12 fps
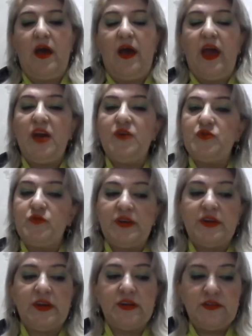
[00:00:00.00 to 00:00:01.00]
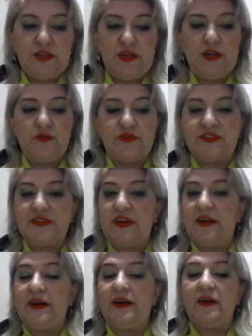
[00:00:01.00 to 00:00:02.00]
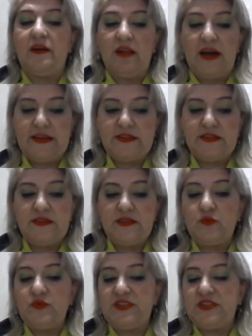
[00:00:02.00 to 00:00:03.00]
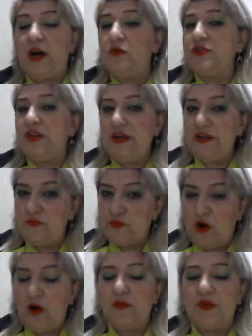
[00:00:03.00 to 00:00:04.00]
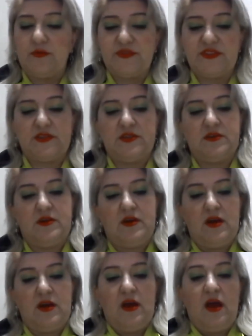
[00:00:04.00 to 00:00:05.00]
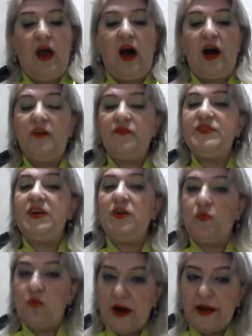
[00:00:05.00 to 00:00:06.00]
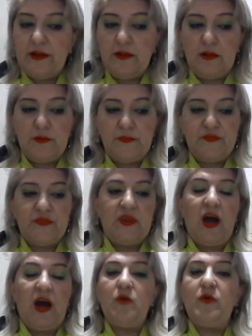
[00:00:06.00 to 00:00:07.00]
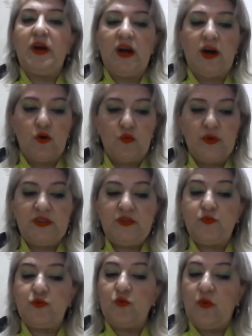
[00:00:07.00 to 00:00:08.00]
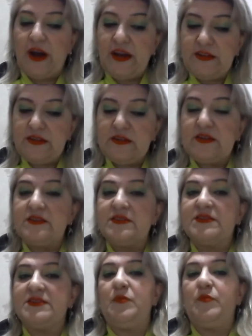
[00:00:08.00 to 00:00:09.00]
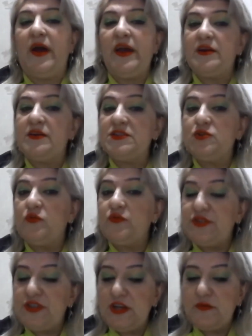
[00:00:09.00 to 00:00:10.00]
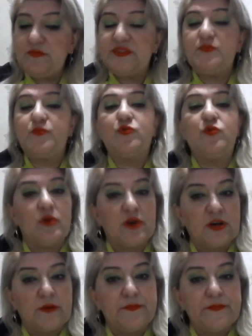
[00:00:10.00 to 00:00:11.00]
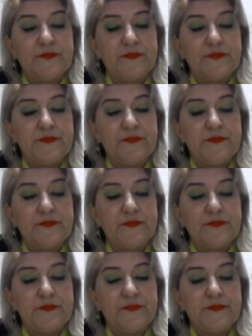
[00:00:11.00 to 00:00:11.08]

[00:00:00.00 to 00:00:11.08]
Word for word: Everyone continues their classes without any problems. After a while, our government provided the Microsoft Teams program.